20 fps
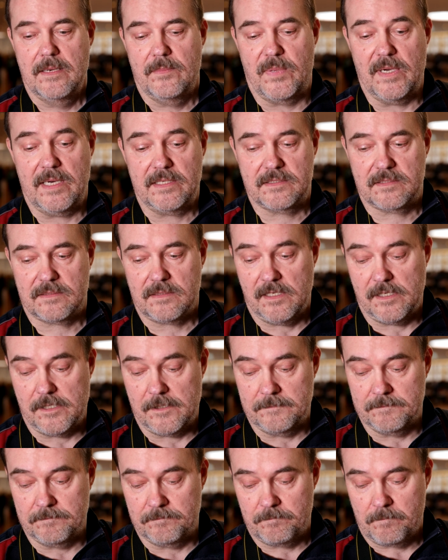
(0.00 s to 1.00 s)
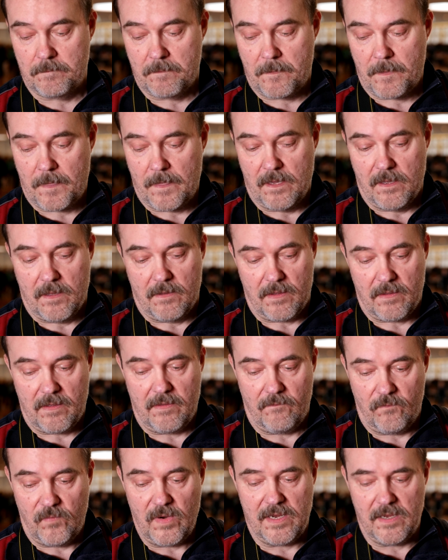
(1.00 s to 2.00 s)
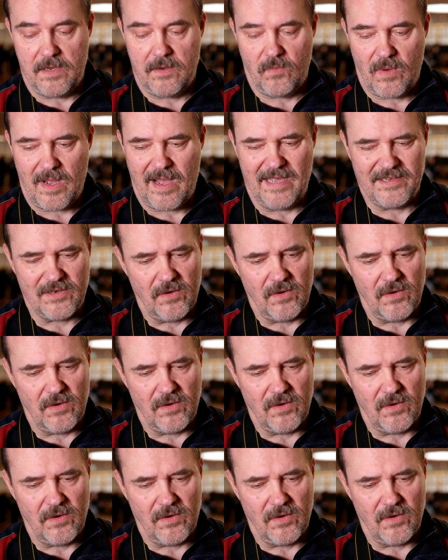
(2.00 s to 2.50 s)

But I